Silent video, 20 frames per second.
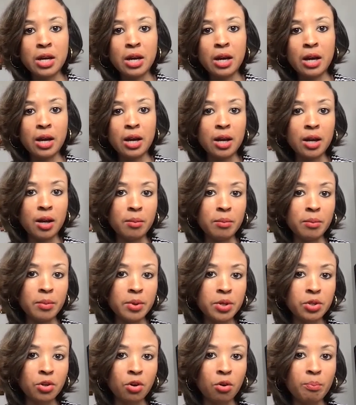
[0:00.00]

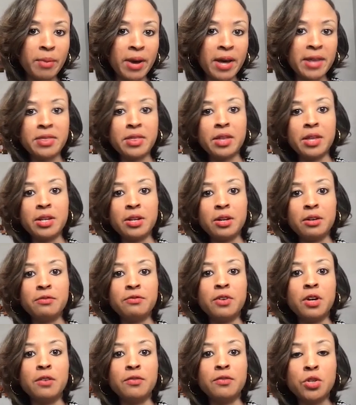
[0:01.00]
method
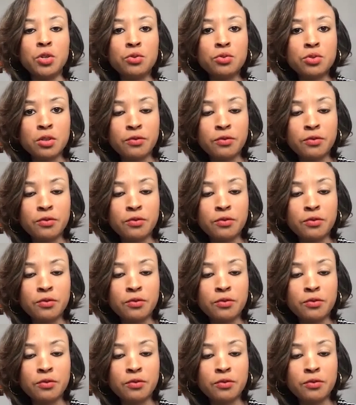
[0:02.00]
of use